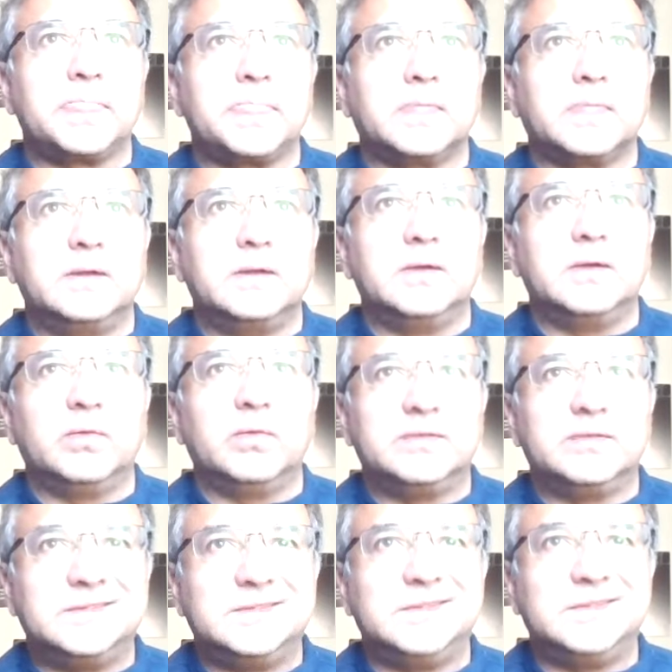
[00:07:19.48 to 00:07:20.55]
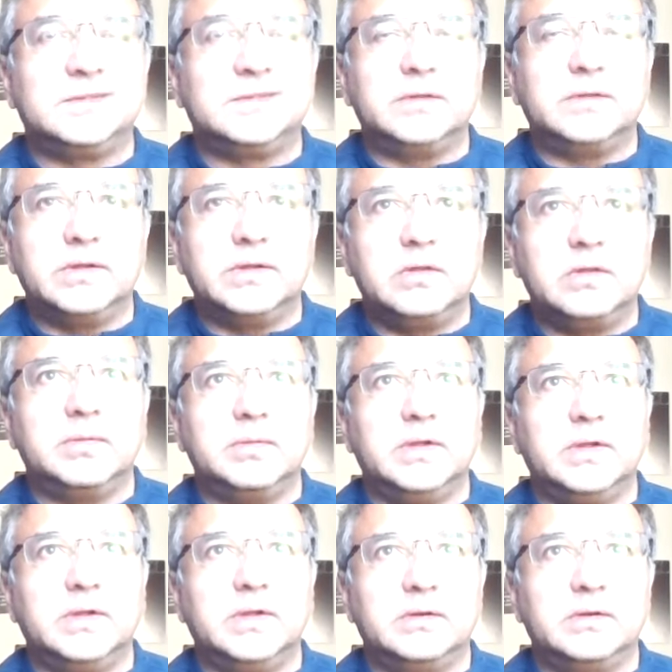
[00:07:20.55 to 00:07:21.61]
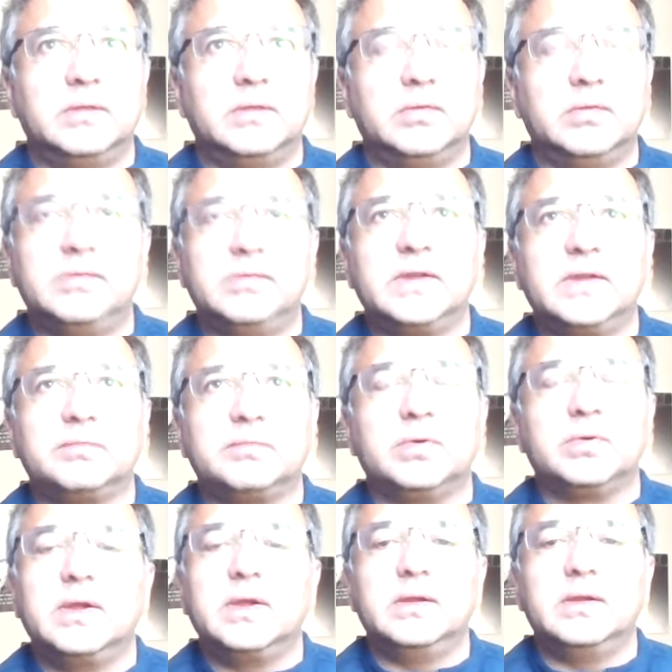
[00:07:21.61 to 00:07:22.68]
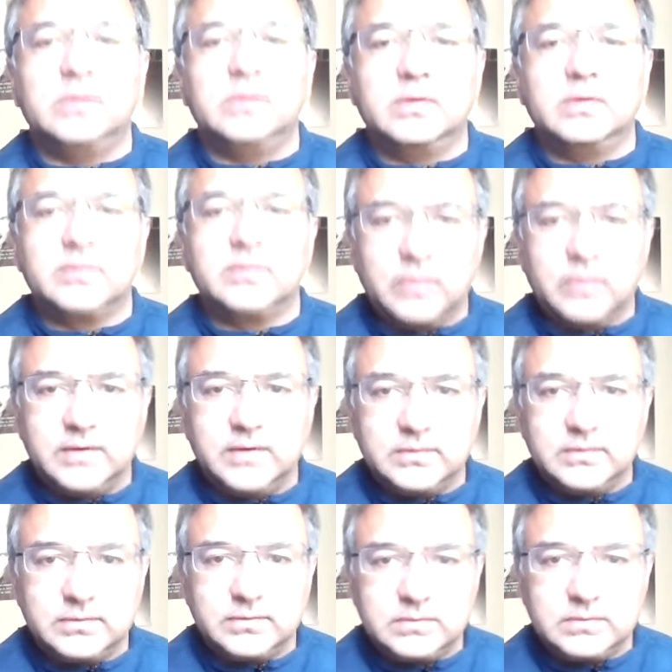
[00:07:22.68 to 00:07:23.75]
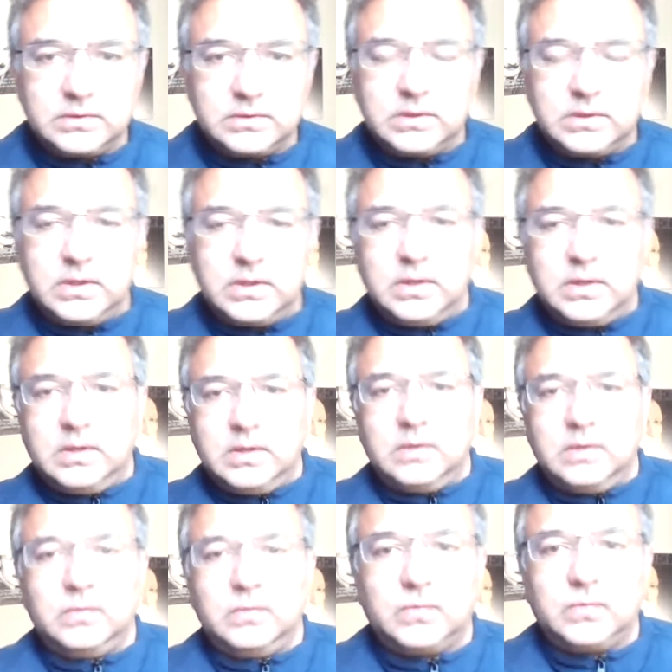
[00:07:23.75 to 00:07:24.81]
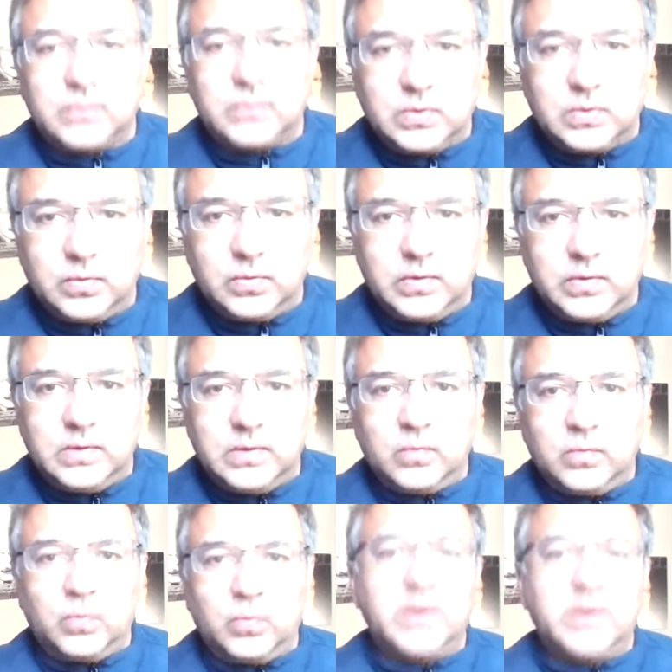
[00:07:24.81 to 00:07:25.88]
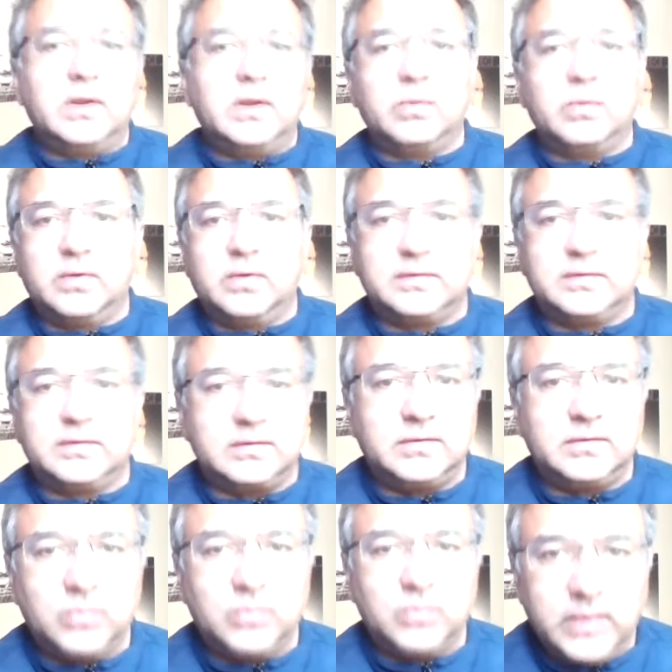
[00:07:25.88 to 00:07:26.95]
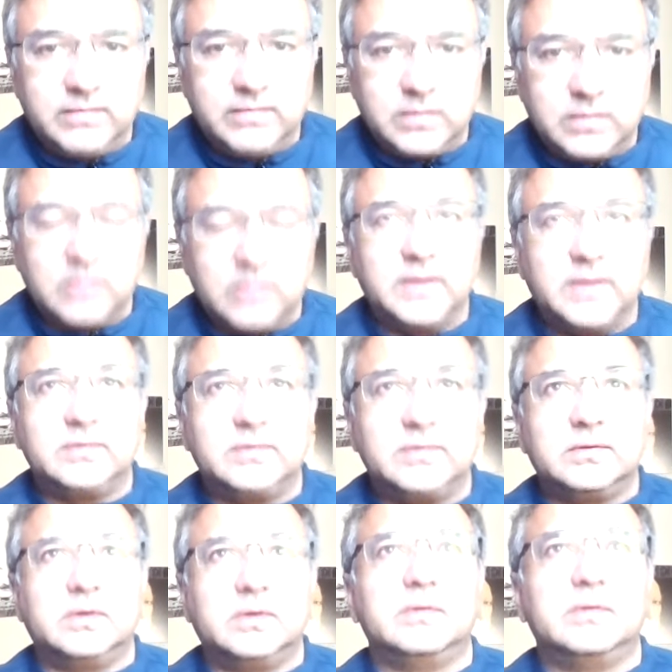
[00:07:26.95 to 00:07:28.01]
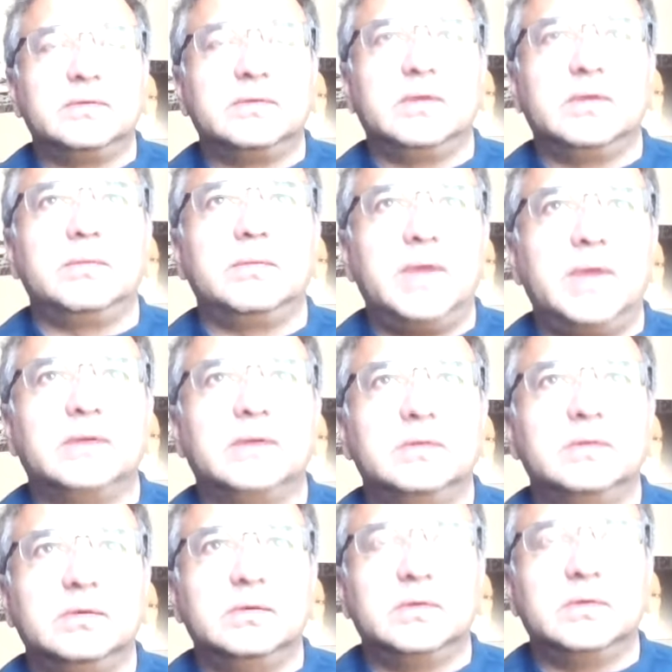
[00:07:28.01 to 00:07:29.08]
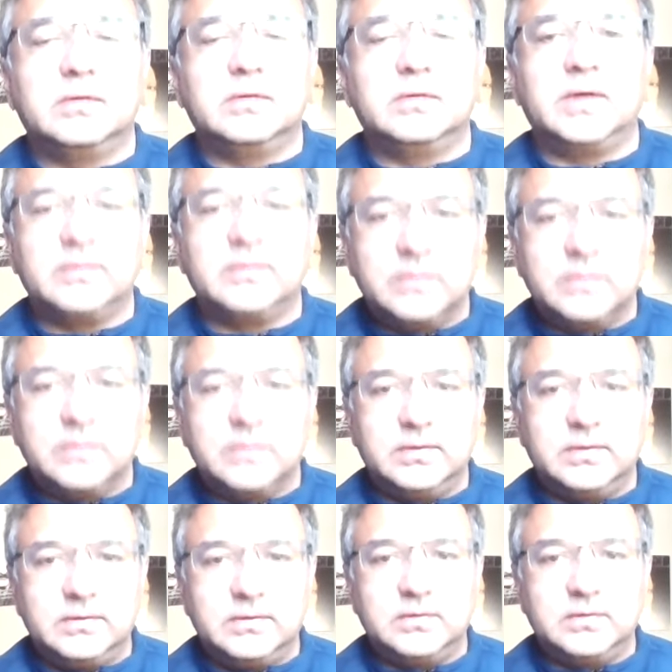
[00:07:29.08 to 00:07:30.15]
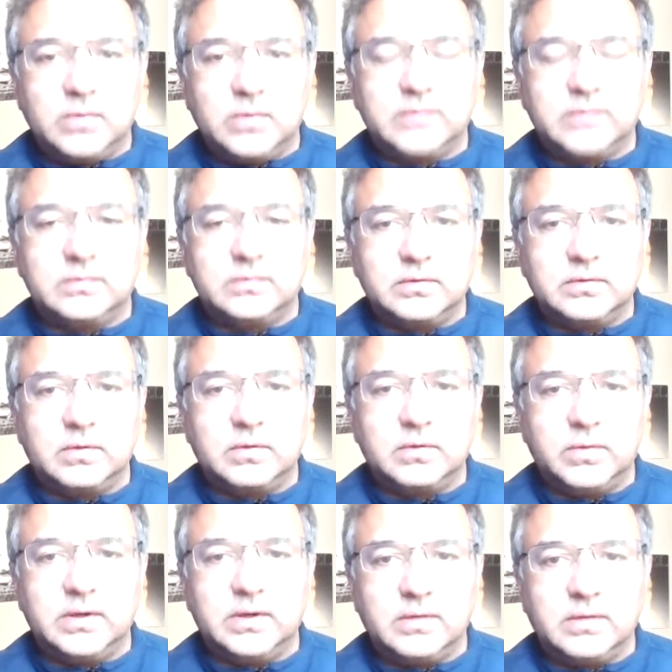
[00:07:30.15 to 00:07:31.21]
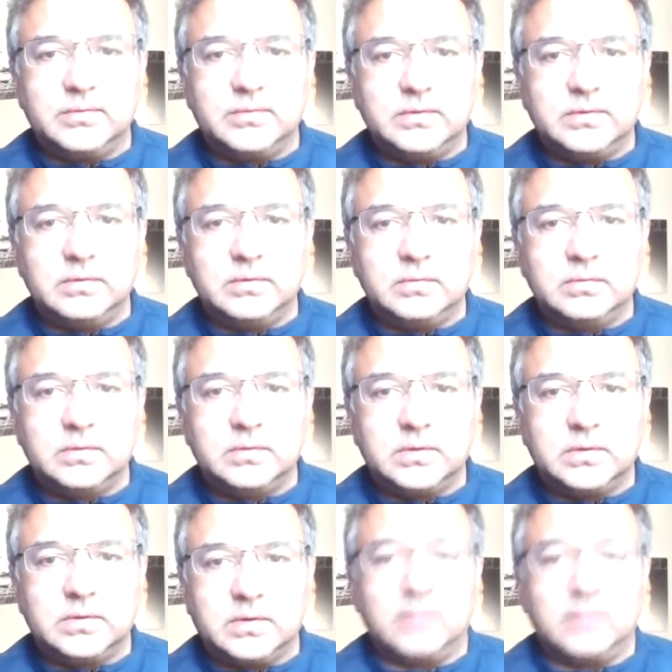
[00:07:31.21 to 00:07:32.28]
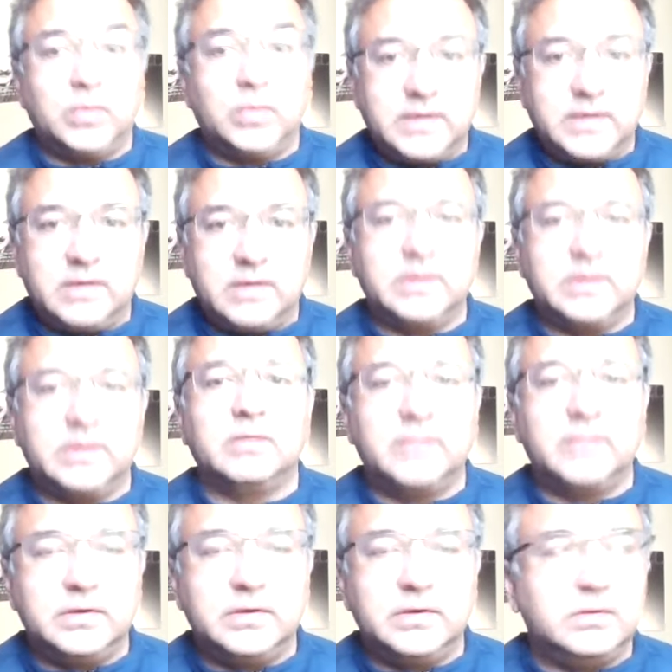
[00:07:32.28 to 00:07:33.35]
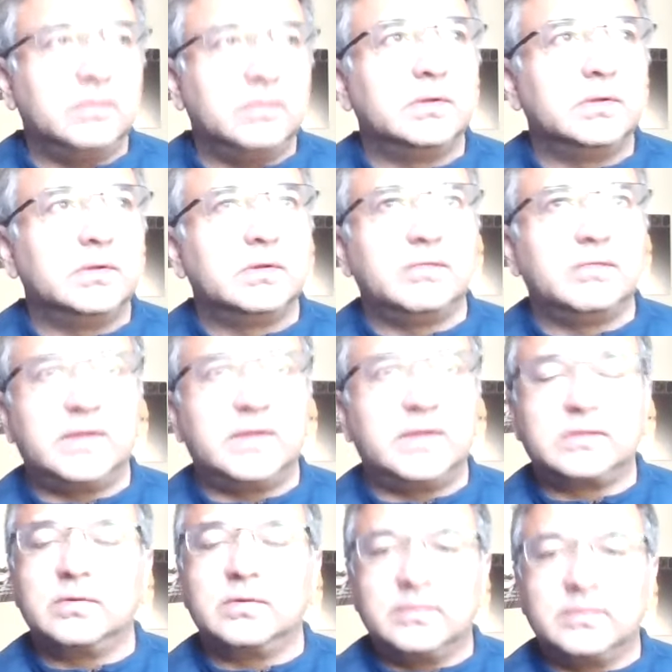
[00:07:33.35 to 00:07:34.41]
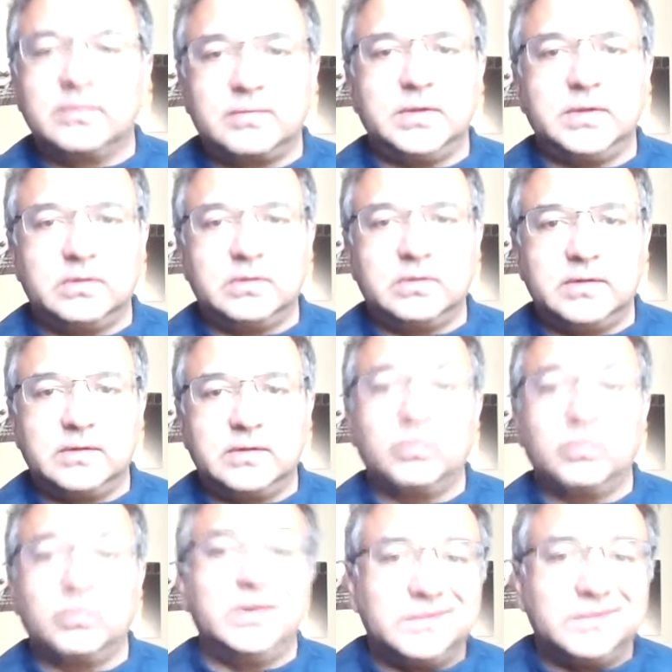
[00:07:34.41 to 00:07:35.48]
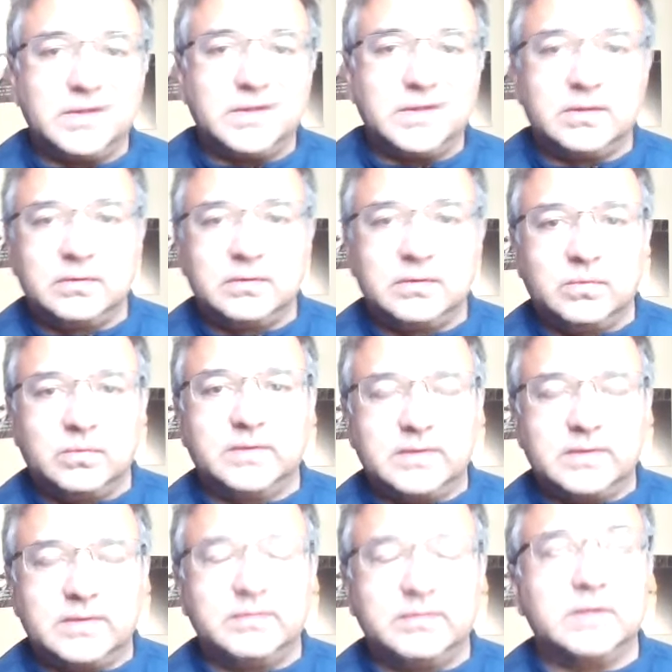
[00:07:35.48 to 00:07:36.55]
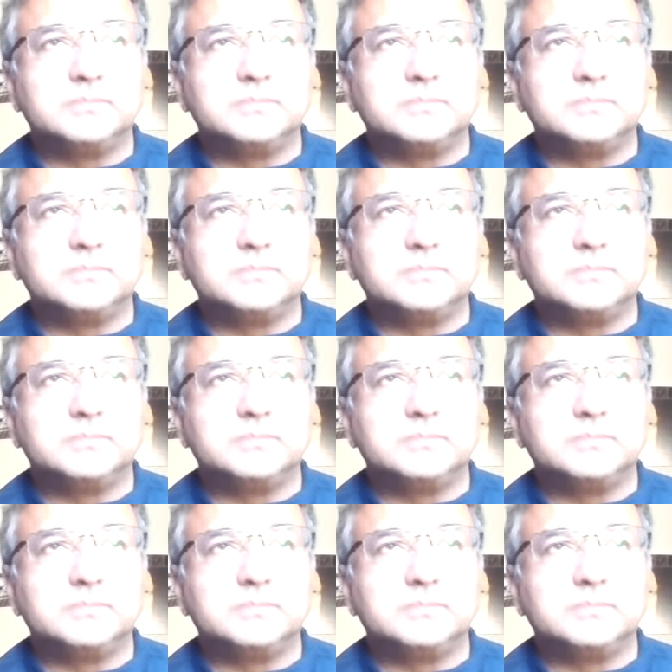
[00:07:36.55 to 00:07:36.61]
And yet we're statistically accumulating the number of deaths per day due to this crisis. So one, in other words, doesn't have to wait for a crisis to understand the magnitude of how serious these questions are when it comes to our mortality, our finitude, the fact that there is something called death, and what is that? What is that event?